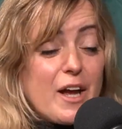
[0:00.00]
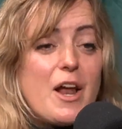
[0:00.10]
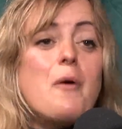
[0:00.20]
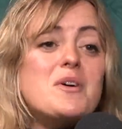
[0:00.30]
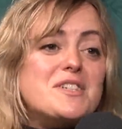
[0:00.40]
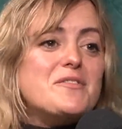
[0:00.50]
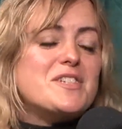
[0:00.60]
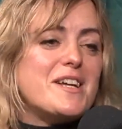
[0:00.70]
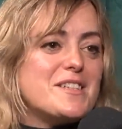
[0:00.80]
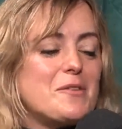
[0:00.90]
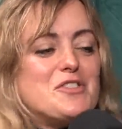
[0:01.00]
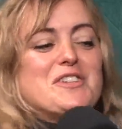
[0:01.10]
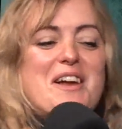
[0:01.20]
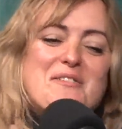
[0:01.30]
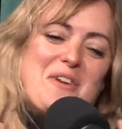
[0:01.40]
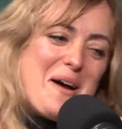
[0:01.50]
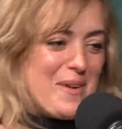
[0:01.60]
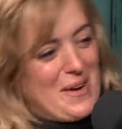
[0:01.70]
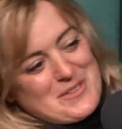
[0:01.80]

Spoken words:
And I wasn't even dancing. I was just kind of vibing.